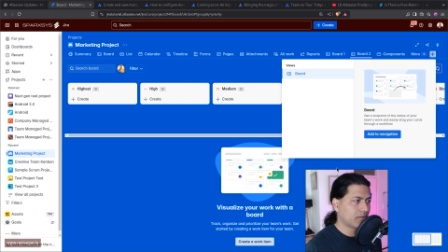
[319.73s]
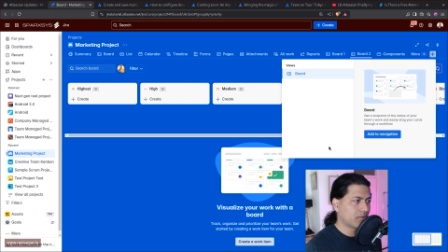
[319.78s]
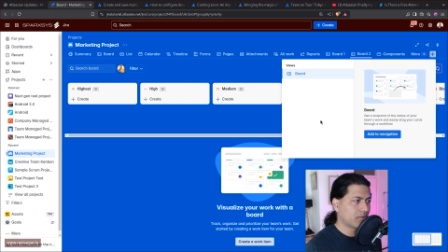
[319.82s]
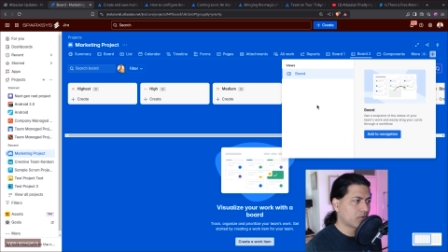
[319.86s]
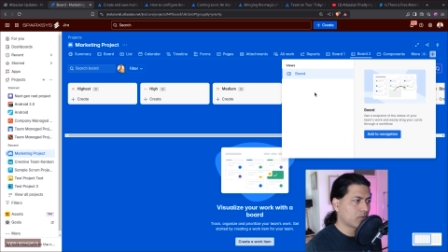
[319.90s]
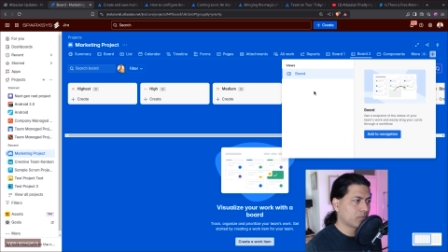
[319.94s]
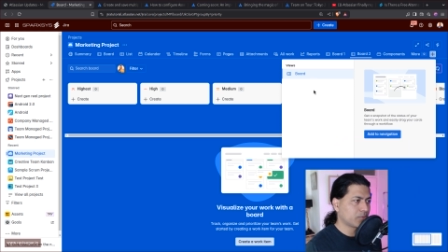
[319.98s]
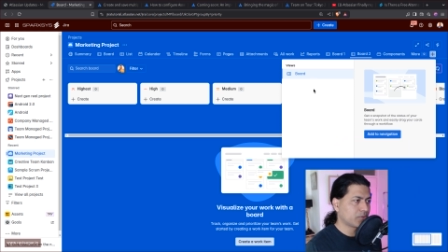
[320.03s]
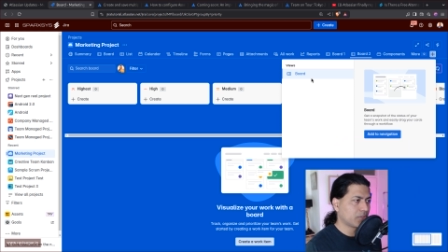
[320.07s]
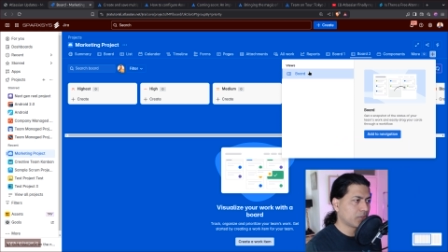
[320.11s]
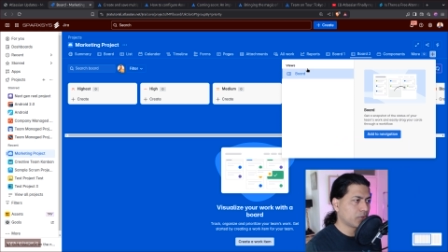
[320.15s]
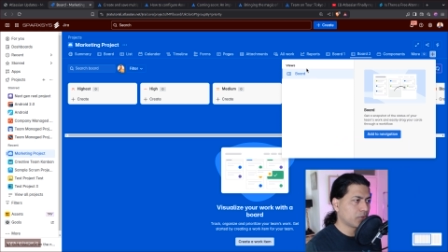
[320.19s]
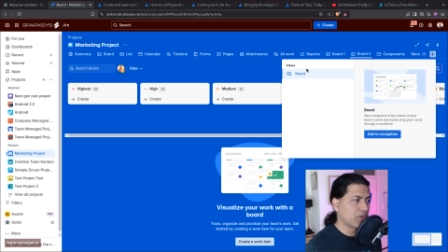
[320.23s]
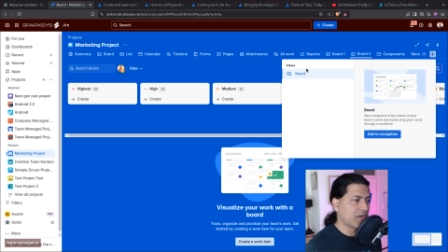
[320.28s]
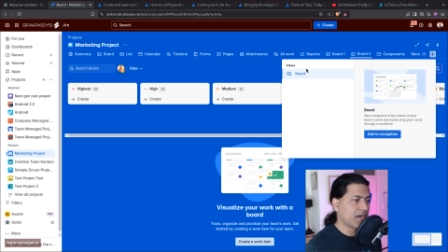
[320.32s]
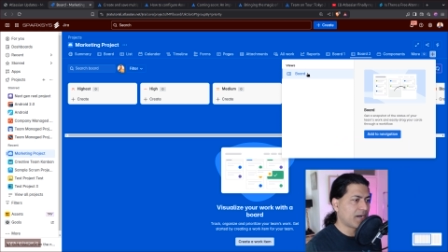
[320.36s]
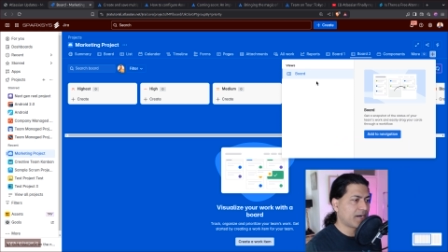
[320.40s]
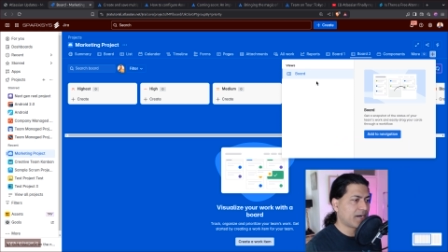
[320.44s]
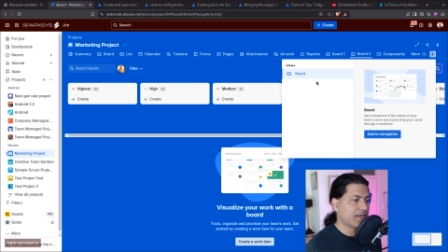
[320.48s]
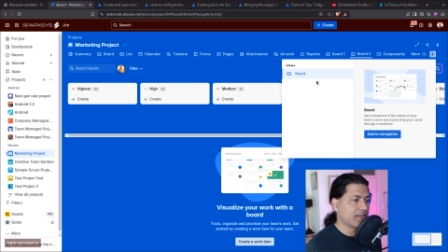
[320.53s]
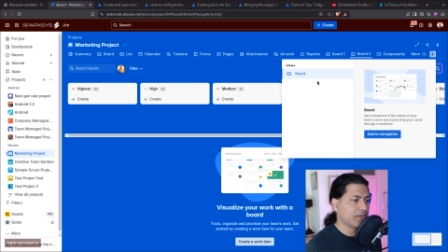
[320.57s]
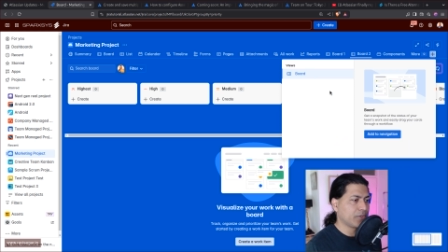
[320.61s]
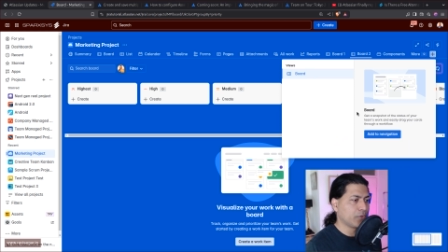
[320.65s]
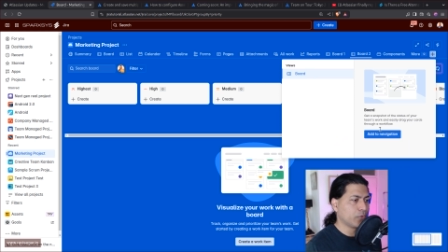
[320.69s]
there is an option to
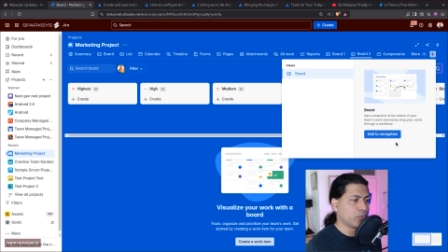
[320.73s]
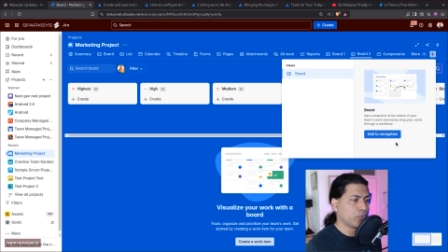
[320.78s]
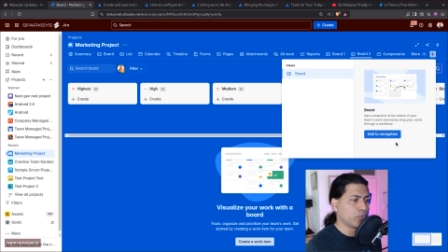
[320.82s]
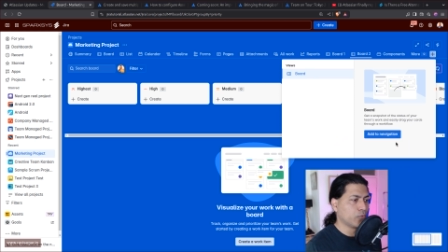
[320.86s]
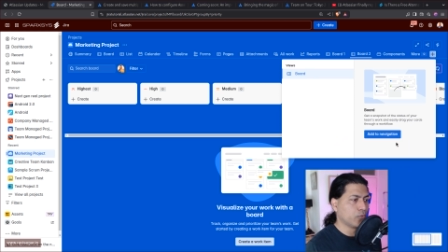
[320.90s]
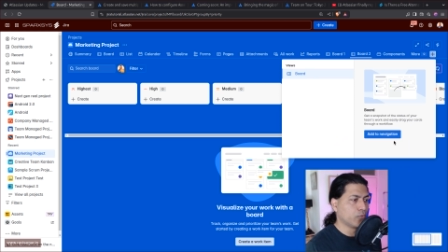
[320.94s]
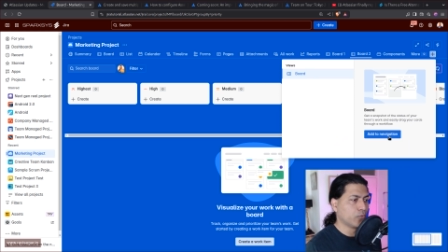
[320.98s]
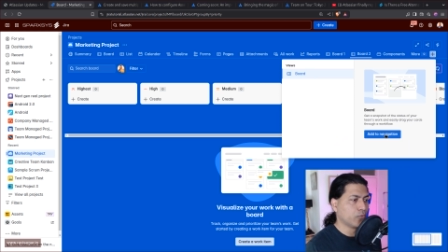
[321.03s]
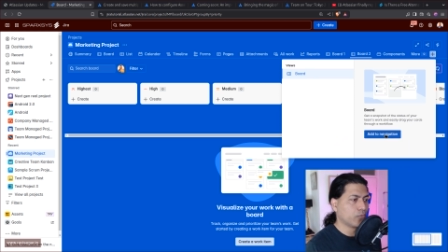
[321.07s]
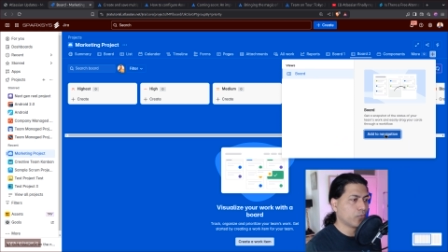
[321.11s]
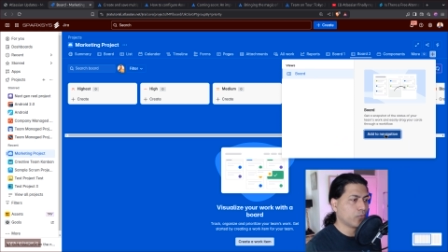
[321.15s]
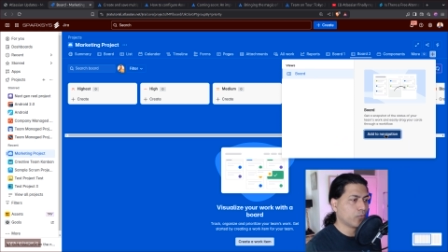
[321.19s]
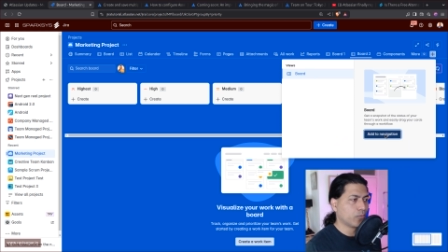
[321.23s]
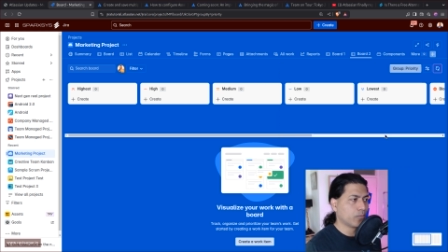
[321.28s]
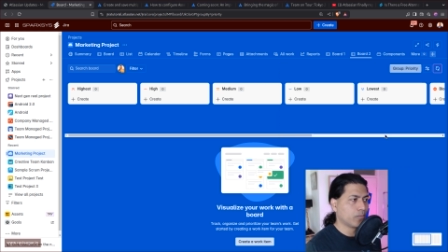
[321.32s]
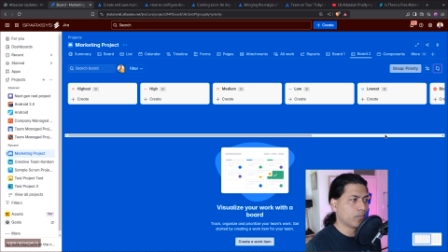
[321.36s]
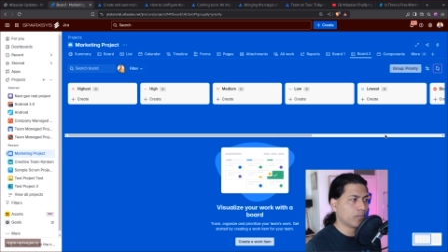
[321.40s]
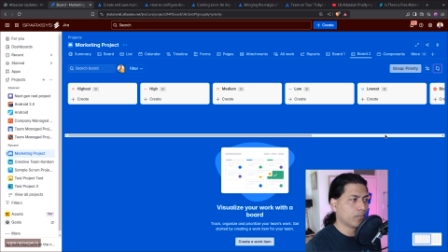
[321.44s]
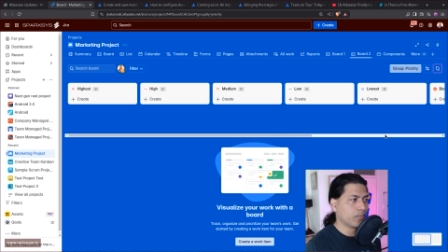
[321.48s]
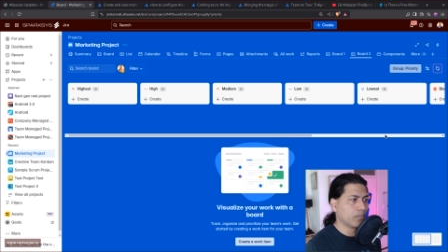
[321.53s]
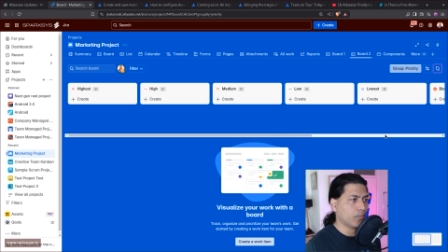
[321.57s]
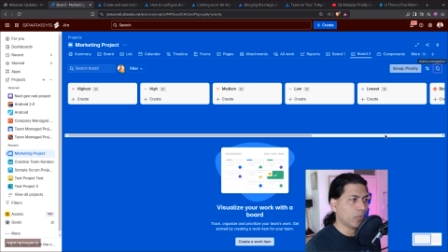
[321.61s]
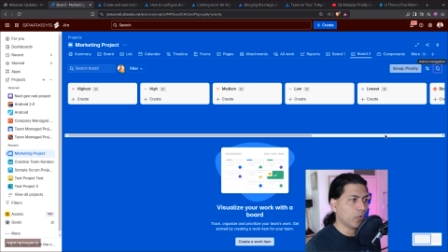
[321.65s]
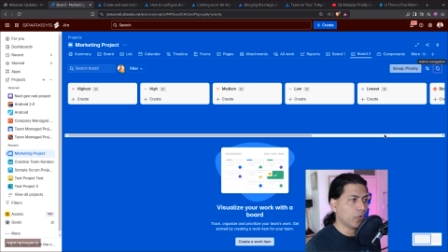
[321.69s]
add a new
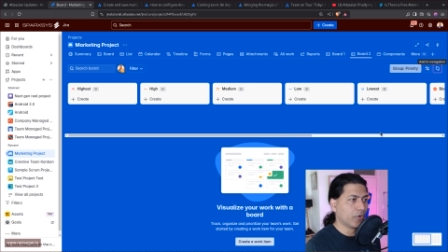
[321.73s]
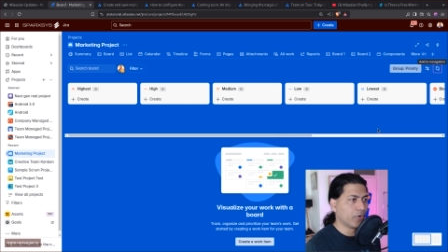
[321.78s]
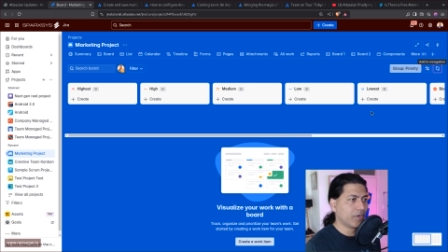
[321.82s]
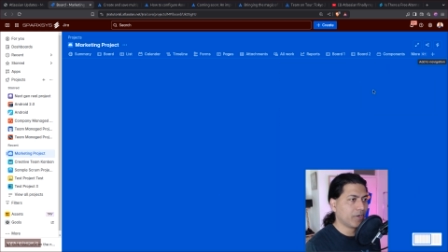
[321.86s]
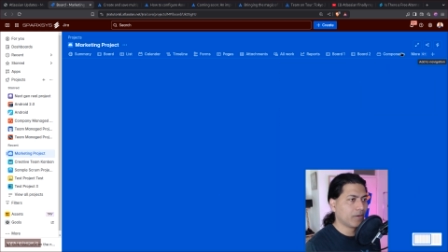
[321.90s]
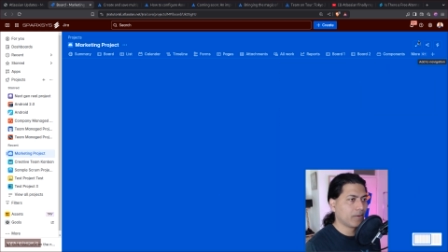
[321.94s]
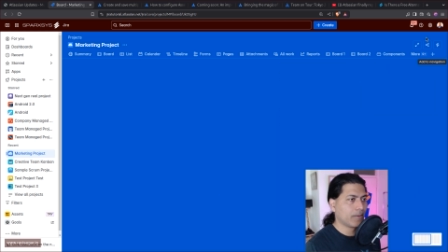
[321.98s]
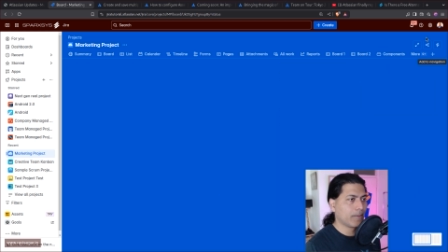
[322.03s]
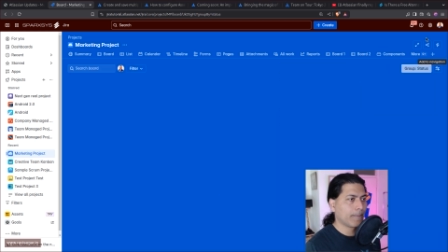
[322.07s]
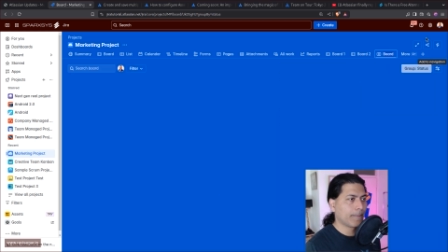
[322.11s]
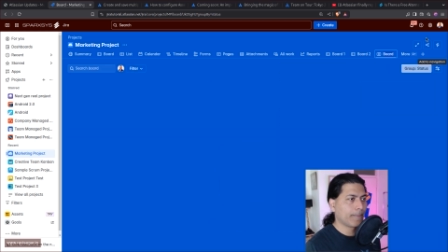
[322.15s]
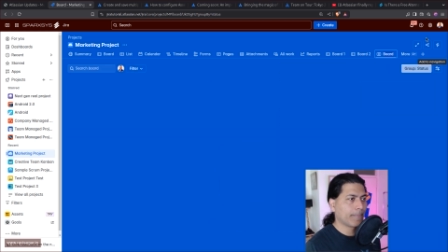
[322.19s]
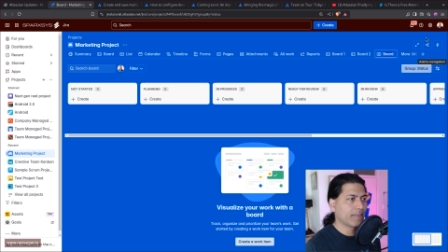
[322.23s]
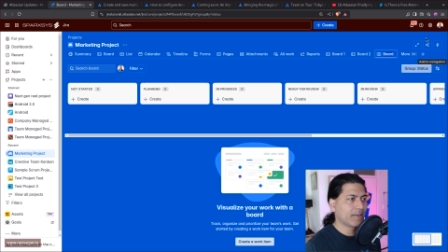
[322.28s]
board.